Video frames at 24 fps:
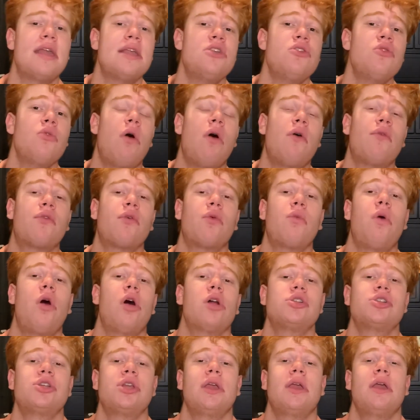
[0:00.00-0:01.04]
you all for
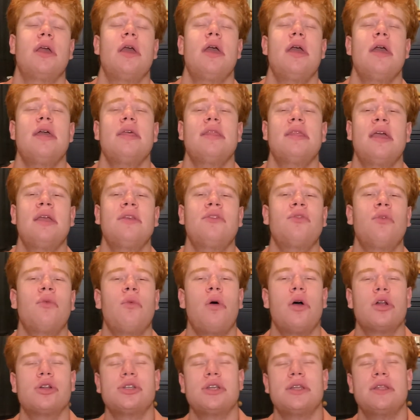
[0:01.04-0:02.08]
watching. Thanks for
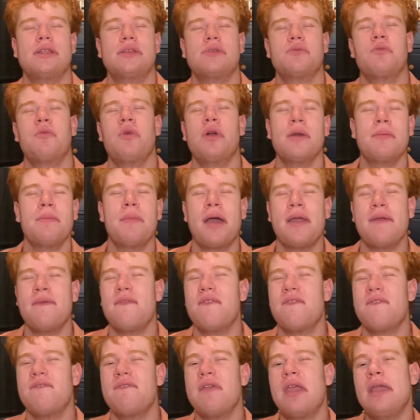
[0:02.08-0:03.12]
watching one of my
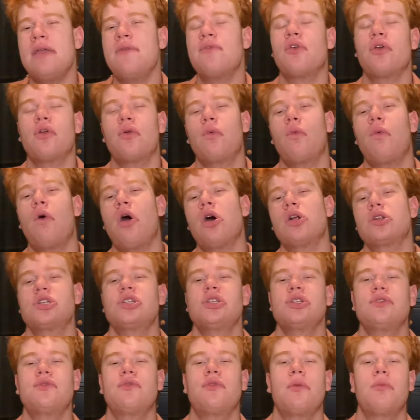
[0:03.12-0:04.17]
favorite
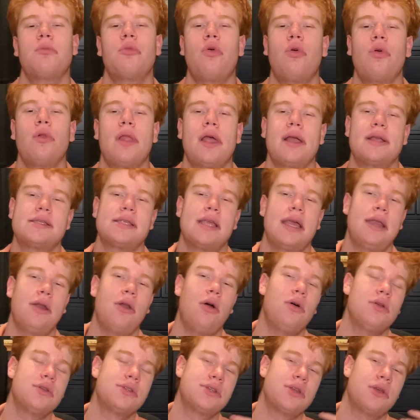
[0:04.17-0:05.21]
watches from Rolex, and
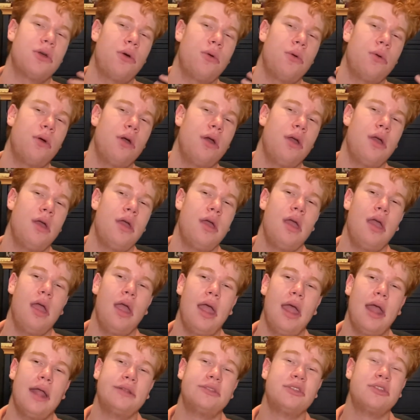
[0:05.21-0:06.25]
also
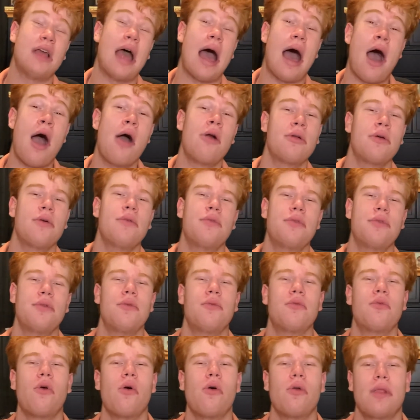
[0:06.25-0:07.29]
it's out of the
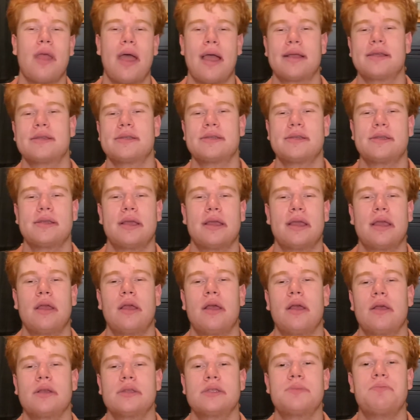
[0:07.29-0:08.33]
Rolex
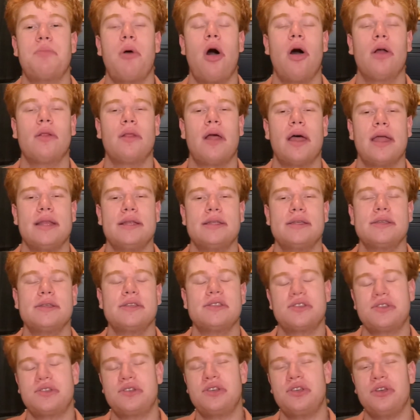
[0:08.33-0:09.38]
spotlight
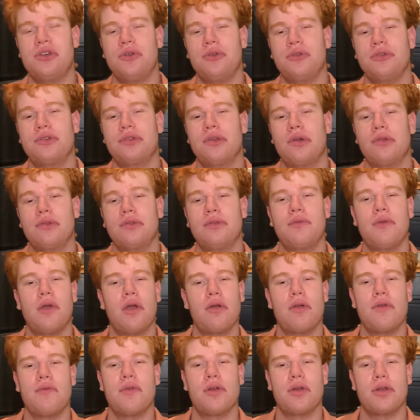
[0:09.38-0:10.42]
too. So it's
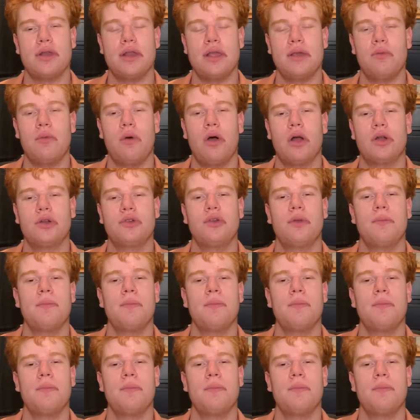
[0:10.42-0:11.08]
very, very neat watch.